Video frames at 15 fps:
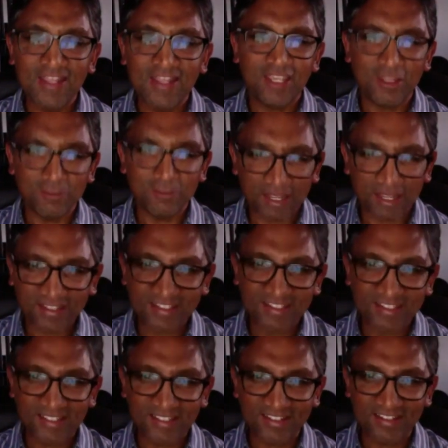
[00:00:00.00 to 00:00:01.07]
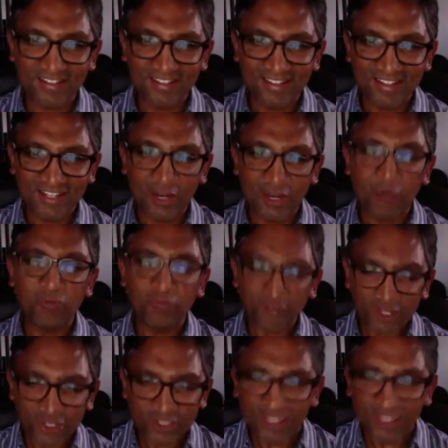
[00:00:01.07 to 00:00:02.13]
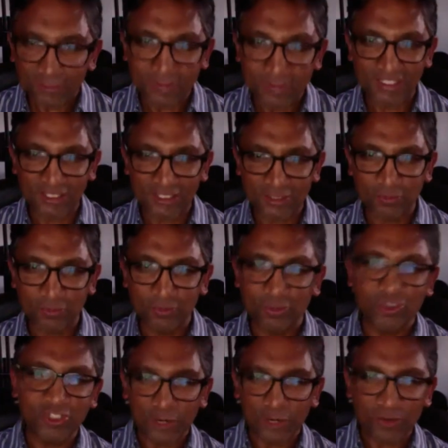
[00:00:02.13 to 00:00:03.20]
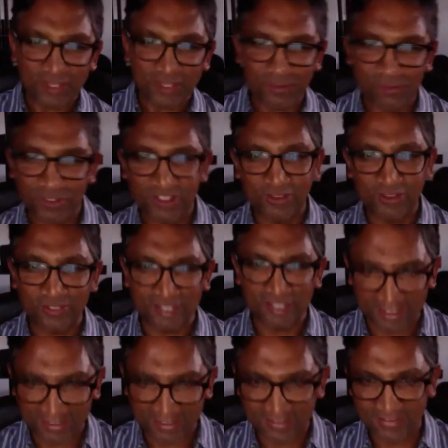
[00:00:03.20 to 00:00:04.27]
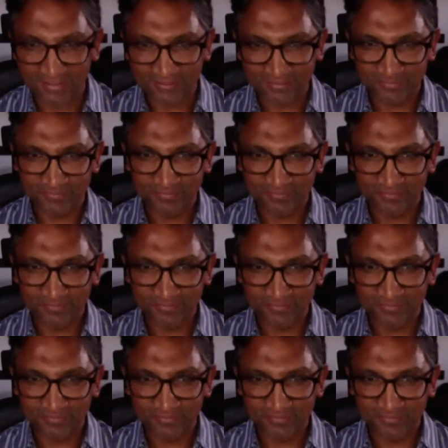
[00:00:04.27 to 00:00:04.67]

in my clinic go fetch a level teaspoon to show them what it looks right, like. Right.